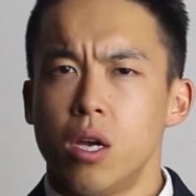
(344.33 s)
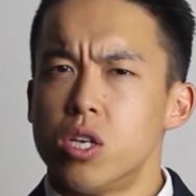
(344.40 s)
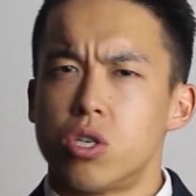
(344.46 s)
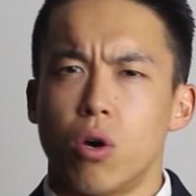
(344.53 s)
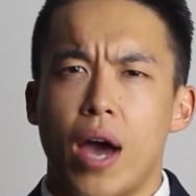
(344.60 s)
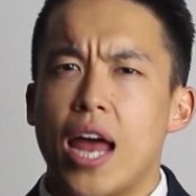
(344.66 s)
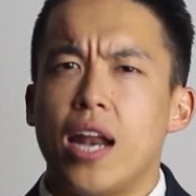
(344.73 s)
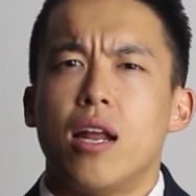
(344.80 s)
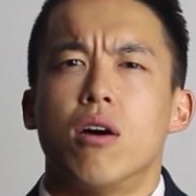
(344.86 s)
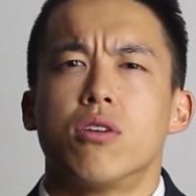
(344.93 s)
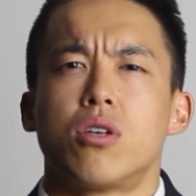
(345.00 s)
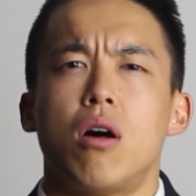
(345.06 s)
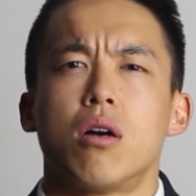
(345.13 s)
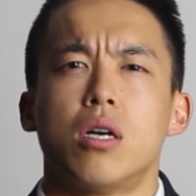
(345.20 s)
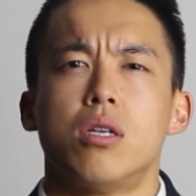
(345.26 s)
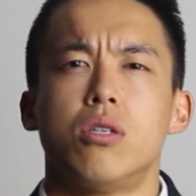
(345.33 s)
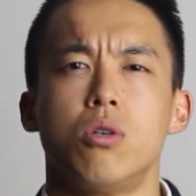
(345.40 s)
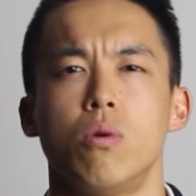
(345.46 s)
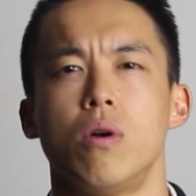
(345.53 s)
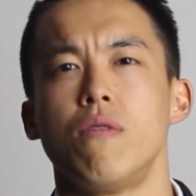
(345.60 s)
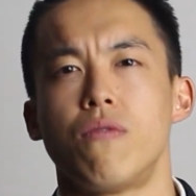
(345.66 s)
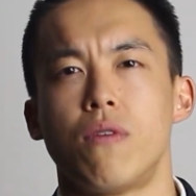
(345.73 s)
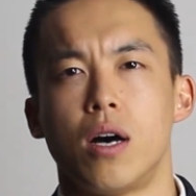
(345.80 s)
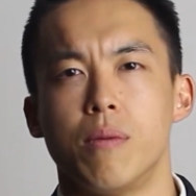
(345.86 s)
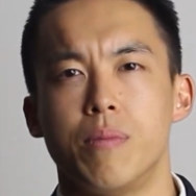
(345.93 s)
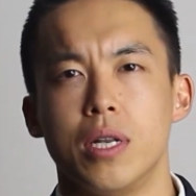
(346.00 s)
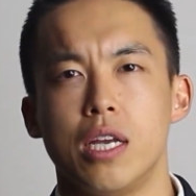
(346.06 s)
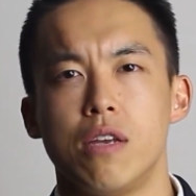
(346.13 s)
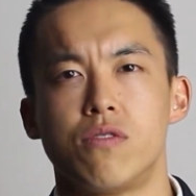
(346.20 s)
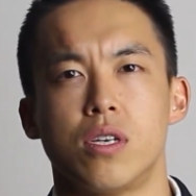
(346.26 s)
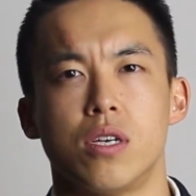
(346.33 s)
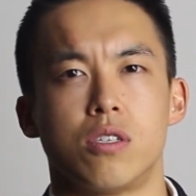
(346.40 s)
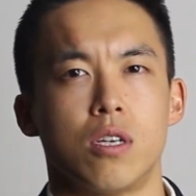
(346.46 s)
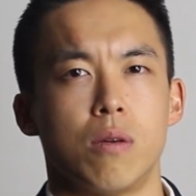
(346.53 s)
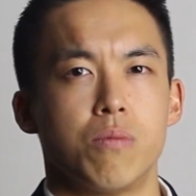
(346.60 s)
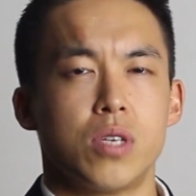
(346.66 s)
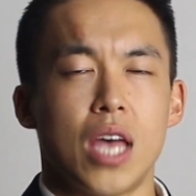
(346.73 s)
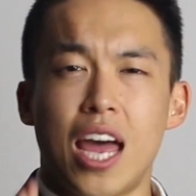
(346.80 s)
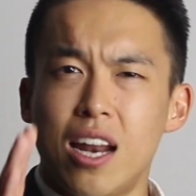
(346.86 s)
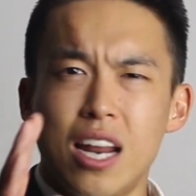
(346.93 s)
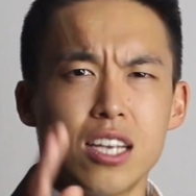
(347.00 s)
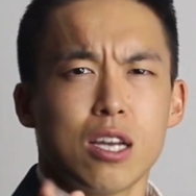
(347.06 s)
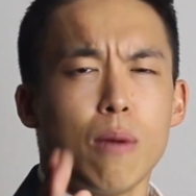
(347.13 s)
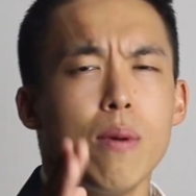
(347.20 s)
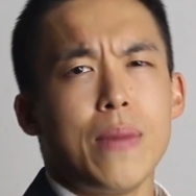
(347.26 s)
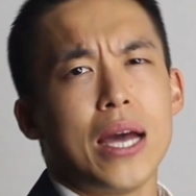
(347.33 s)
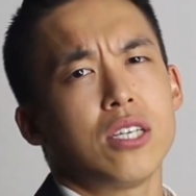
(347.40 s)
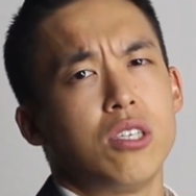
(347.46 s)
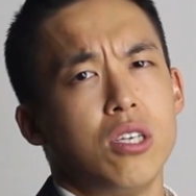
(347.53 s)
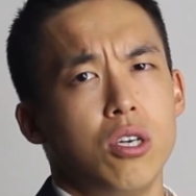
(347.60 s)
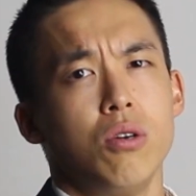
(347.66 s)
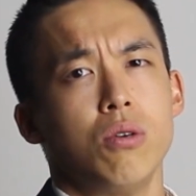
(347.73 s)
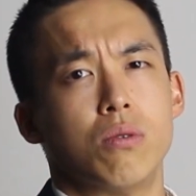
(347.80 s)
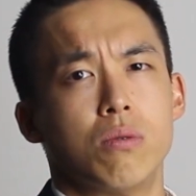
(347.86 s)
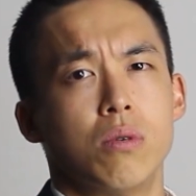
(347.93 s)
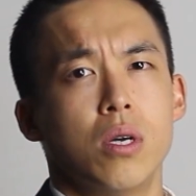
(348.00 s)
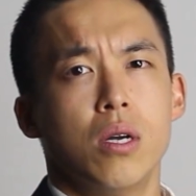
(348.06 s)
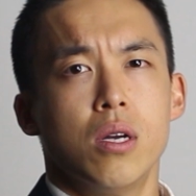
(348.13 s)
So, and it's all got to do with our belief systems. And it's coming back to you.